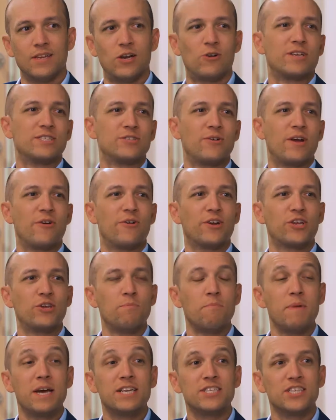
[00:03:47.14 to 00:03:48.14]
Okay, so Eric, you
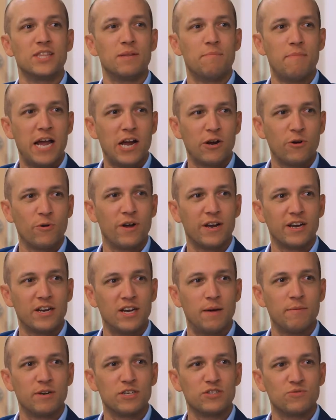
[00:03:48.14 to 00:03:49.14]
mentioned the
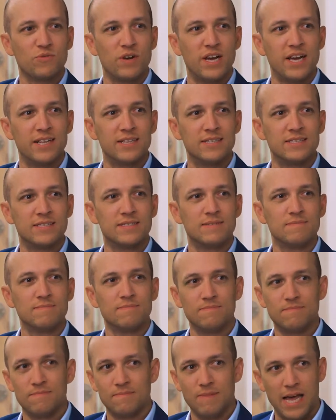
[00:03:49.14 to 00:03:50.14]
macroeconomic trends
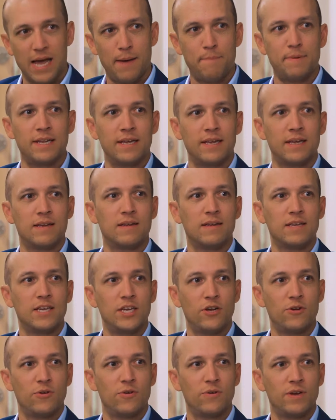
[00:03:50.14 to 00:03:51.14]
happening
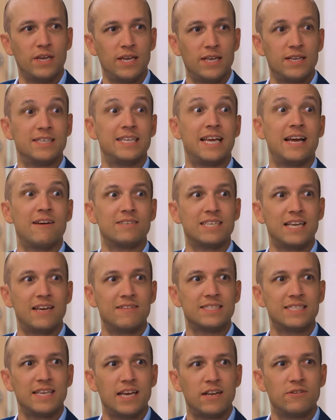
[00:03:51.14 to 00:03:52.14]
here in
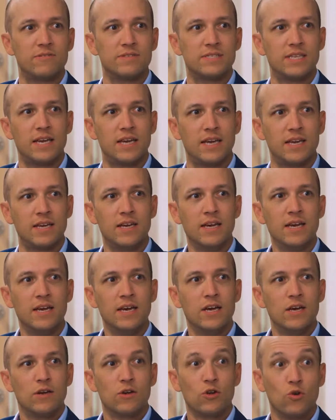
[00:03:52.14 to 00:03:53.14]
downtown San Jose.
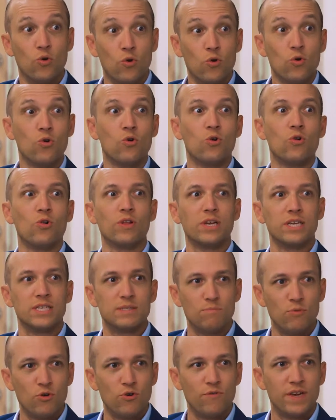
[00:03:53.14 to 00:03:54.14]
Google
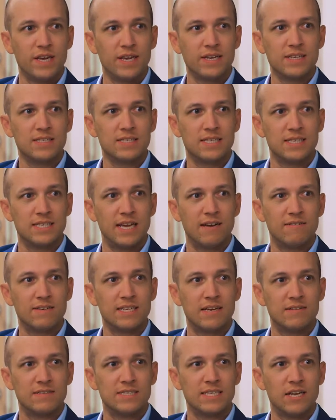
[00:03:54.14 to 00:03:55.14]
is moving to
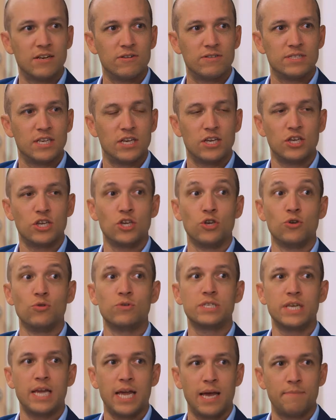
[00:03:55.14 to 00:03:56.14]
downtown San Jose, a
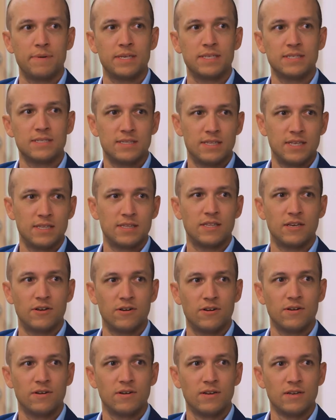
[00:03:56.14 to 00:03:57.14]
huge campus that
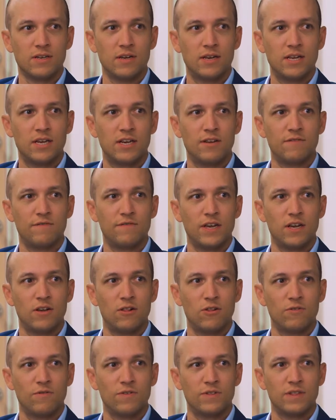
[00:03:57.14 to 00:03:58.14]
they're going to
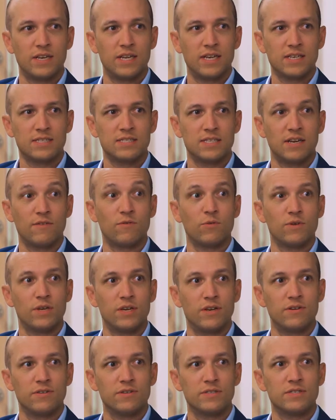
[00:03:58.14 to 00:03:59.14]
unveil over the next several
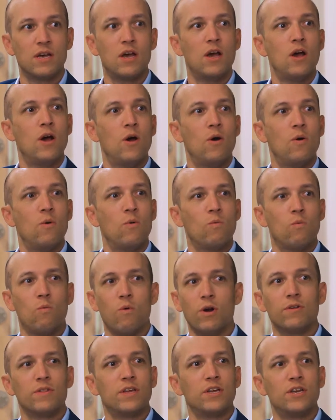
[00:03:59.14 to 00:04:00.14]
years. What are